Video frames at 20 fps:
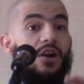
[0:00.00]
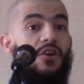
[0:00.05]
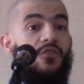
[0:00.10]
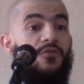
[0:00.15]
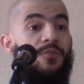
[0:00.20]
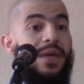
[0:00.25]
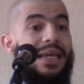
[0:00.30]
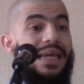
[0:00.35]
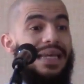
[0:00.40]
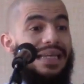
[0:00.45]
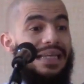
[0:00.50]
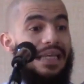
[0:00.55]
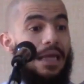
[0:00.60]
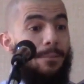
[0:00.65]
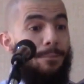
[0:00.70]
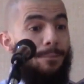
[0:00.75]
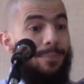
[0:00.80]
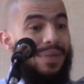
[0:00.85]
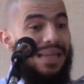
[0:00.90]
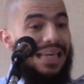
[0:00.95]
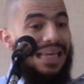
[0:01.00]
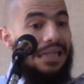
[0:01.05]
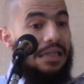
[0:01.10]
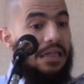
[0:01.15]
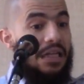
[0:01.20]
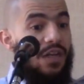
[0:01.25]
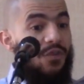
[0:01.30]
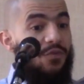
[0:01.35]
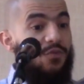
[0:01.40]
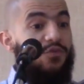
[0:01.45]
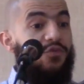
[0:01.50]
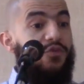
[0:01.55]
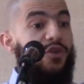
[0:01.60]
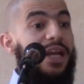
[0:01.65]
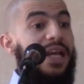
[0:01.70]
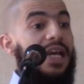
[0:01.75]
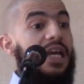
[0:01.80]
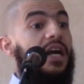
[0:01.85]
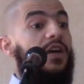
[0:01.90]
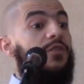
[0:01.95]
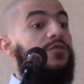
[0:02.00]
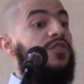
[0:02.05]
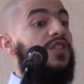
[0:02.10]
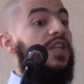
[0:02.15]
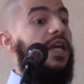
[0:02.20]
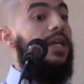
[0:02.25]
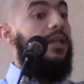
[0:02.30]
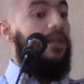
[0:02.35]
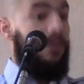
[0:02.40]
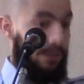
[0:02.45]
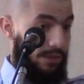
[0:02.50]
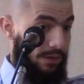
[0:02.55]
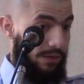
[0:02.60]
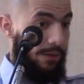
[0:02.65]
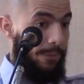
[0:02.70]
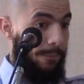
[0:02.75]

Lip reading: of being completely free of sin